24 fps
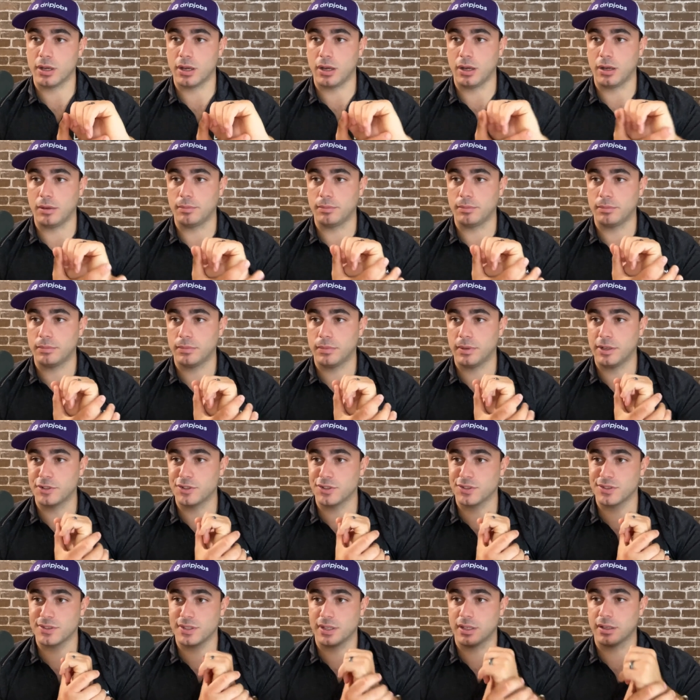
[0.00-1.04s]
Um, I
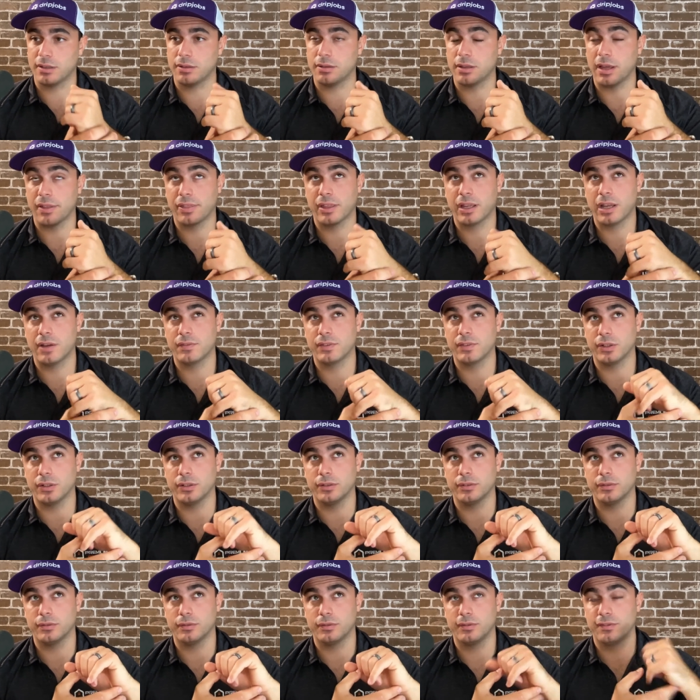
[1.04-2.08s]
just did, I think I've
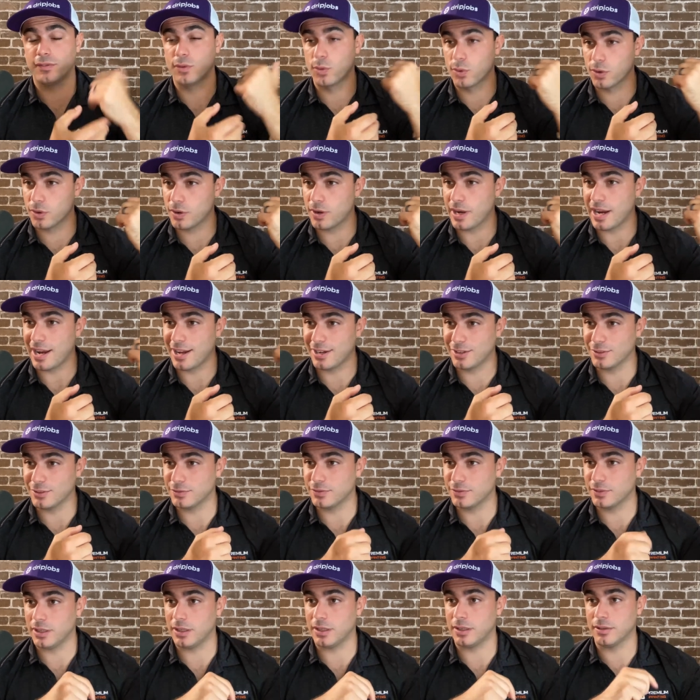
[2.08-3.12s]
done four out
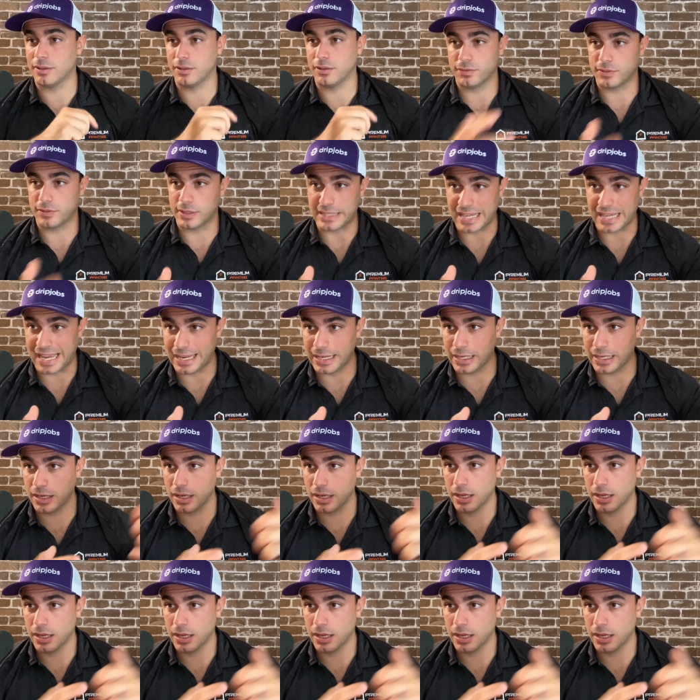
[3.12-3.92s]
of uh, the, the, 10.